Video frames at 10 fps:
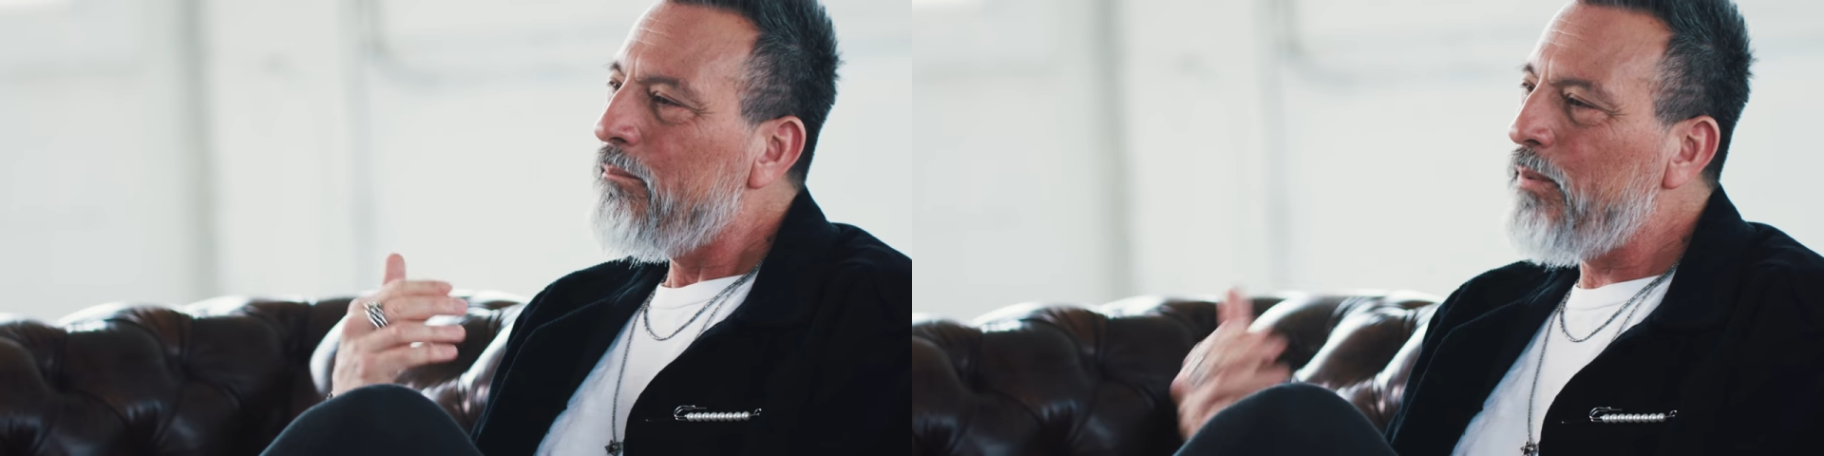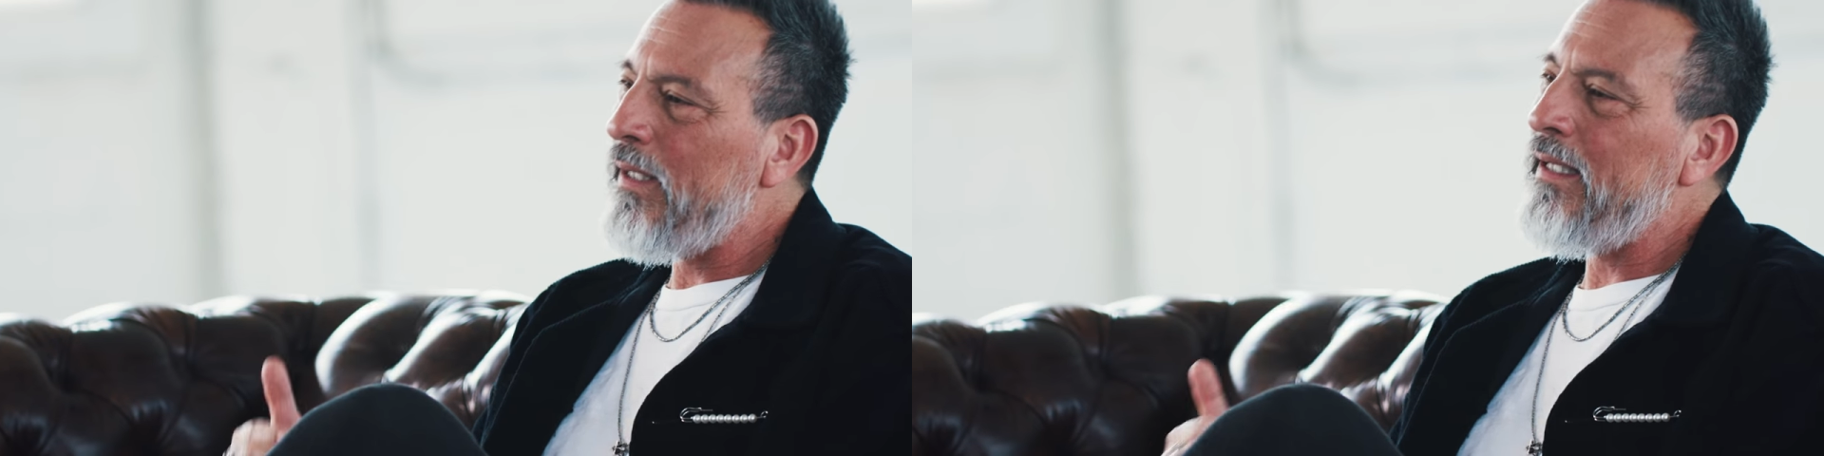
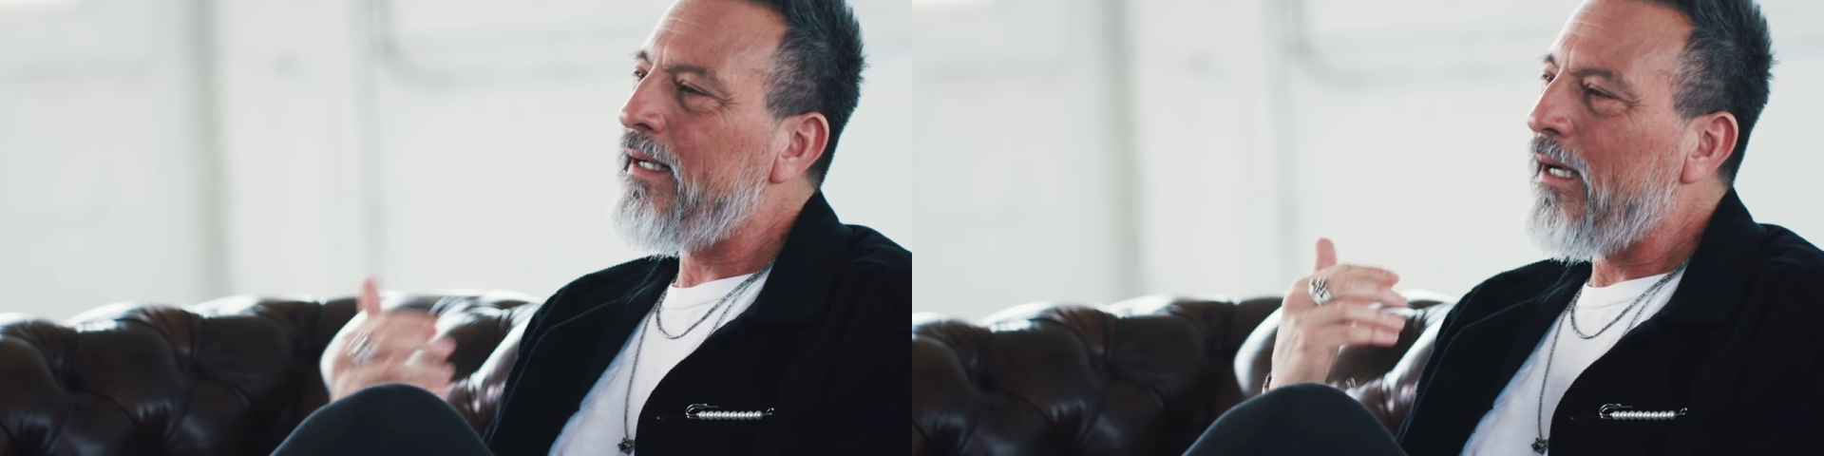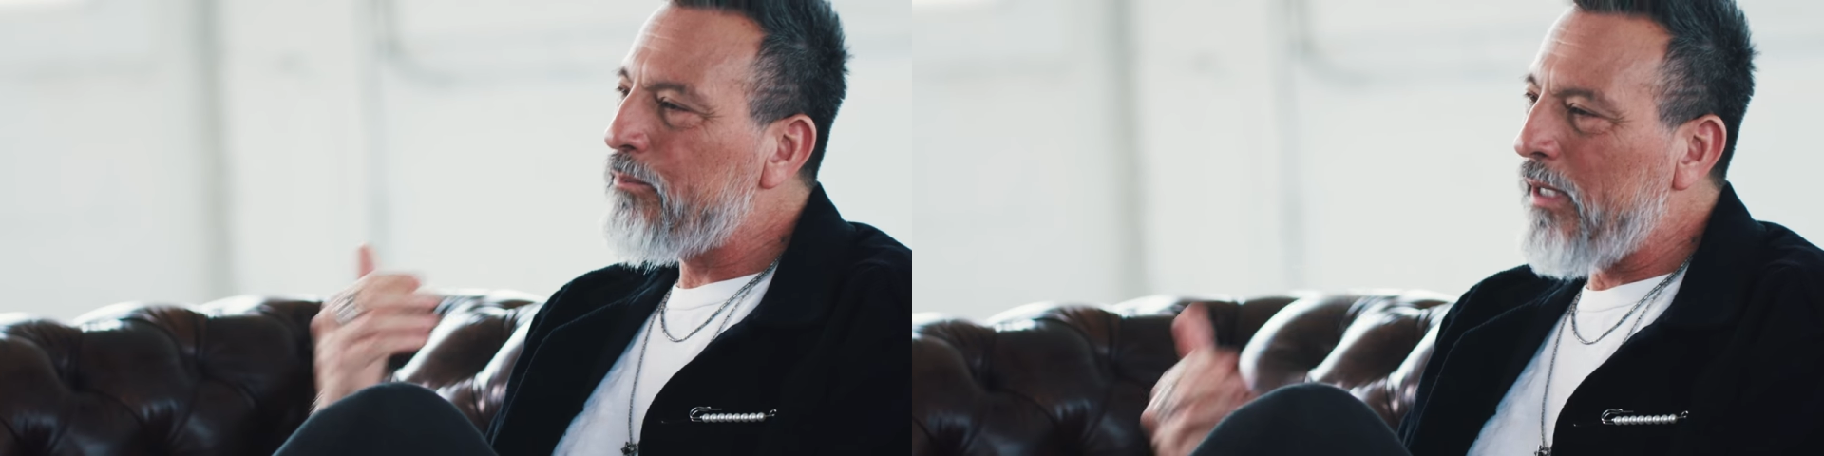be
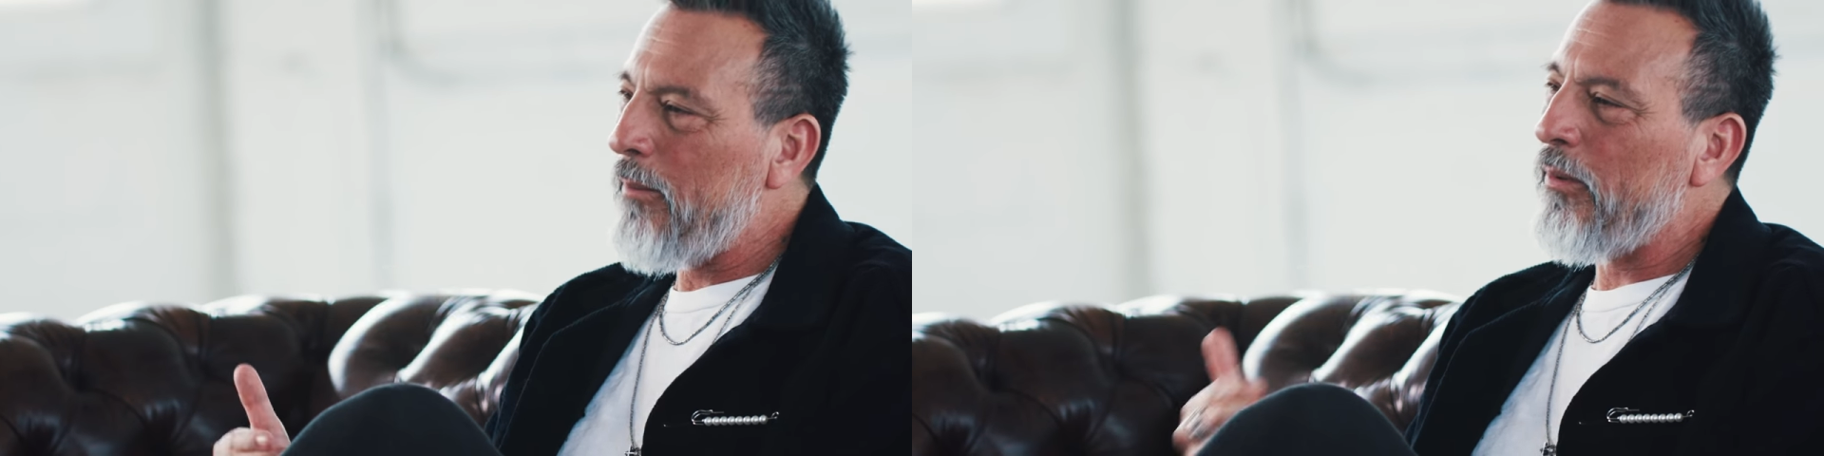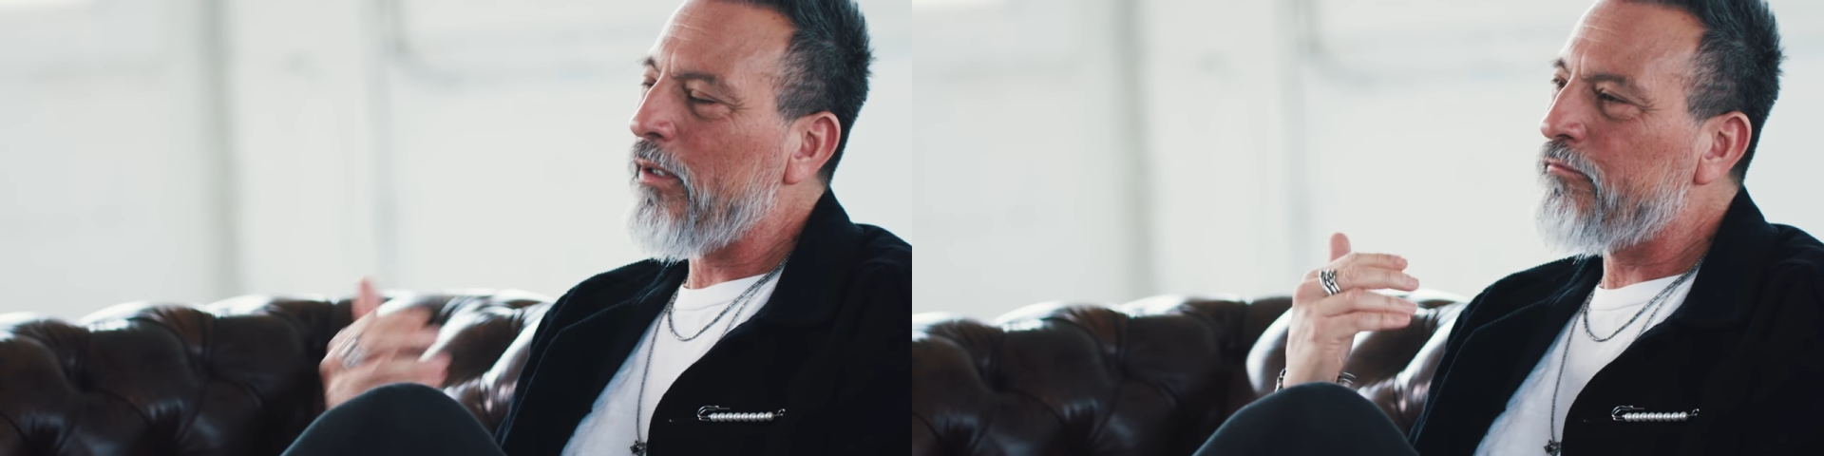a
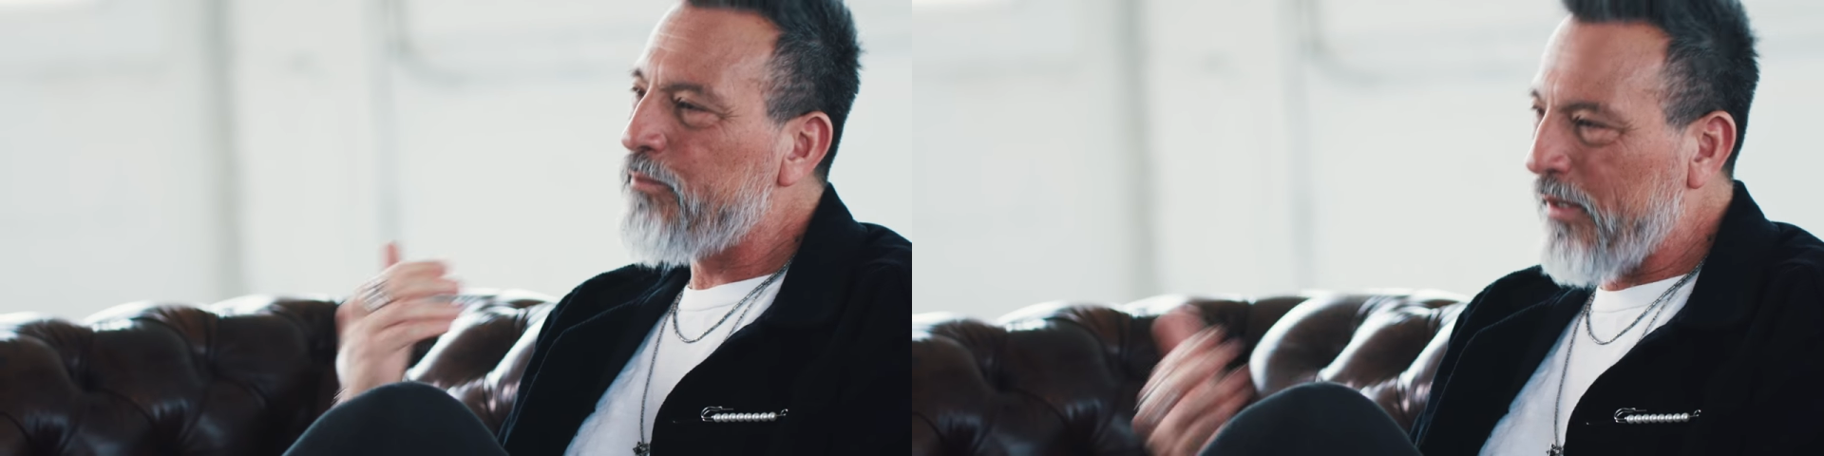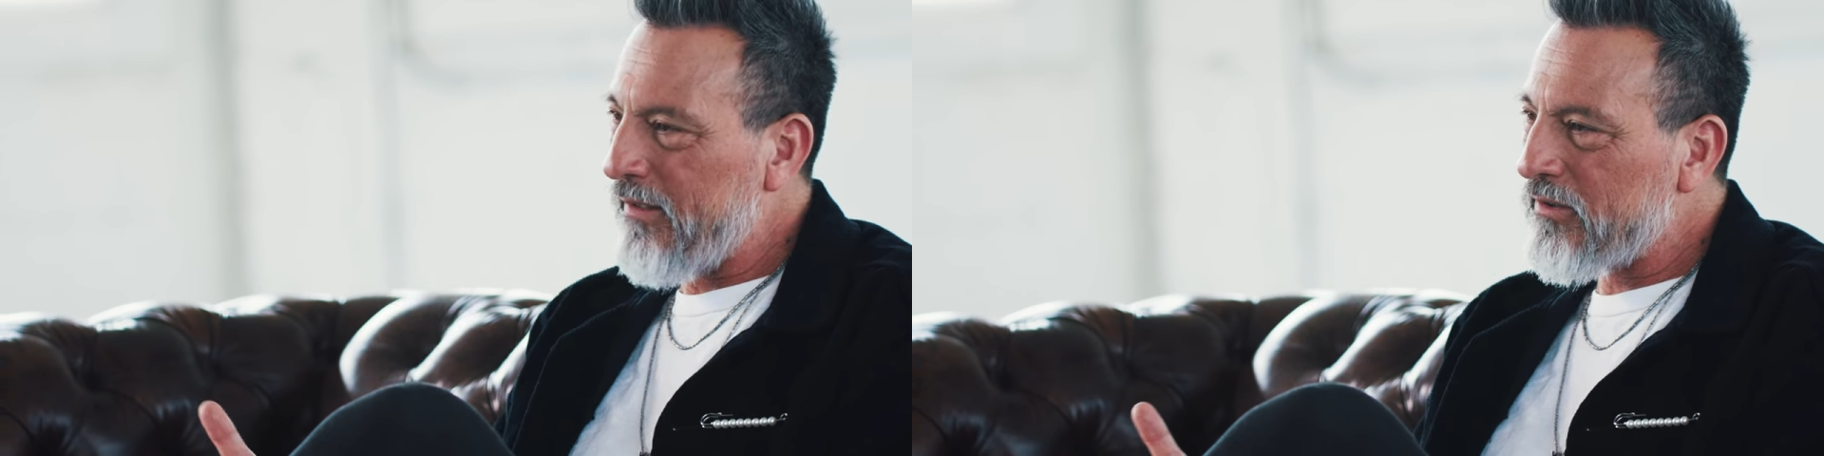people of
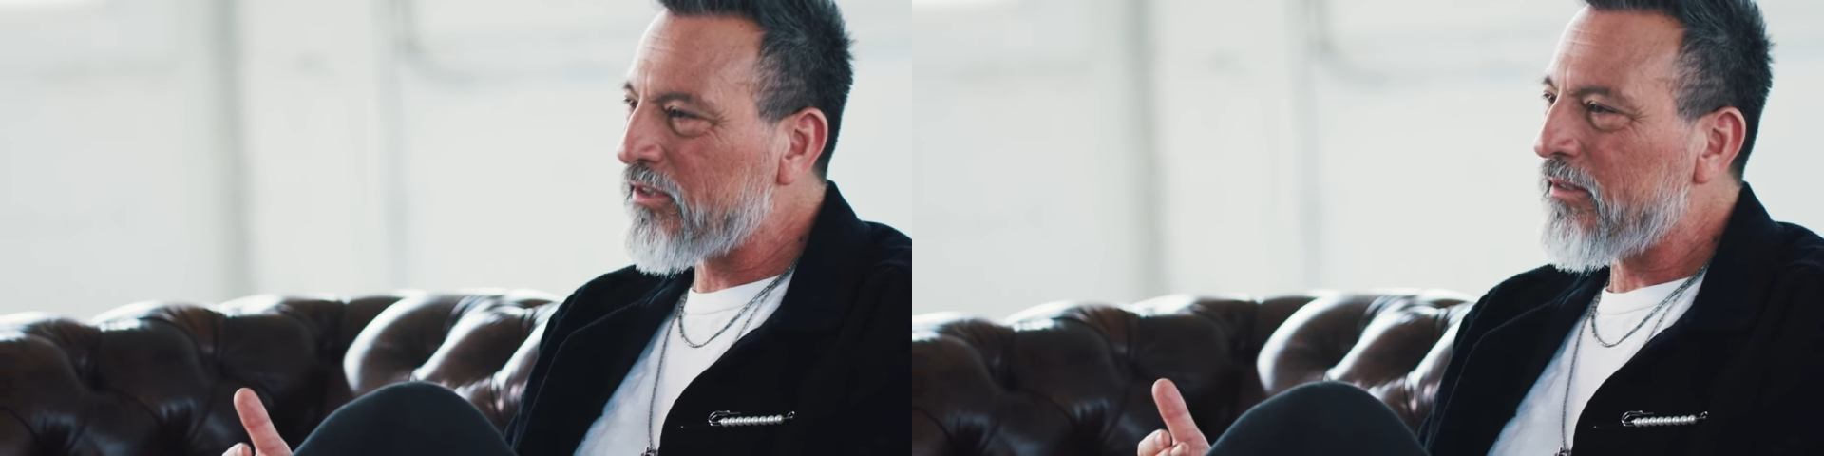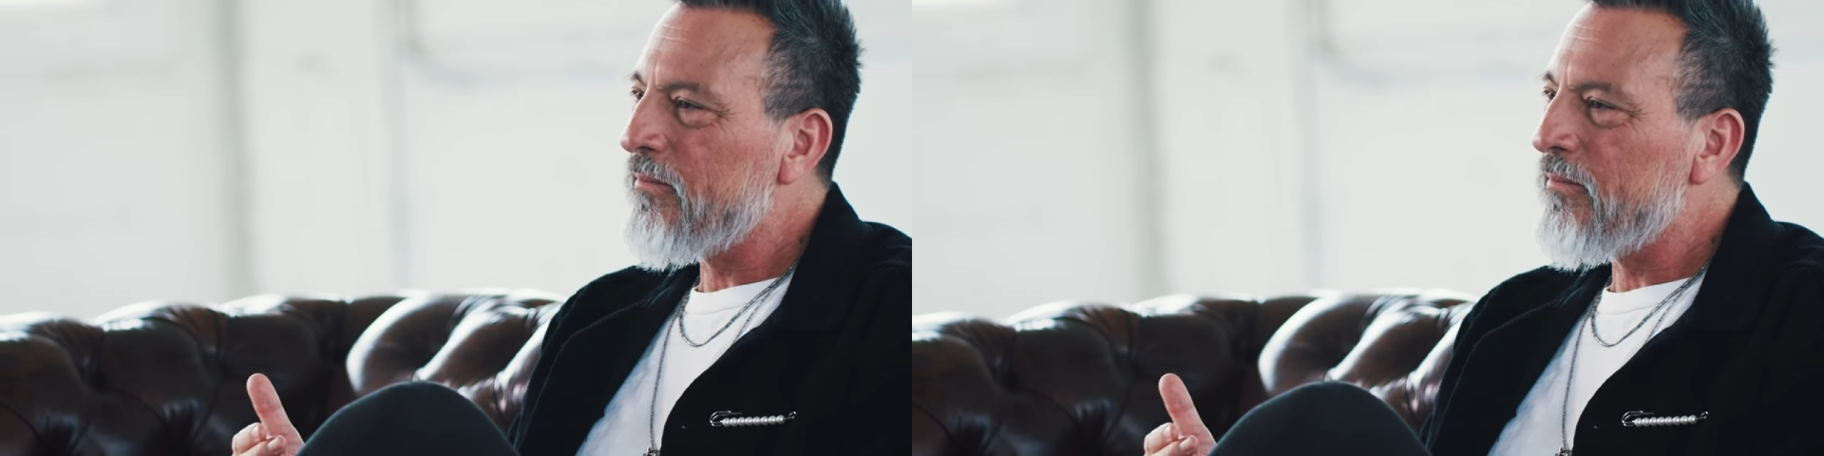peace.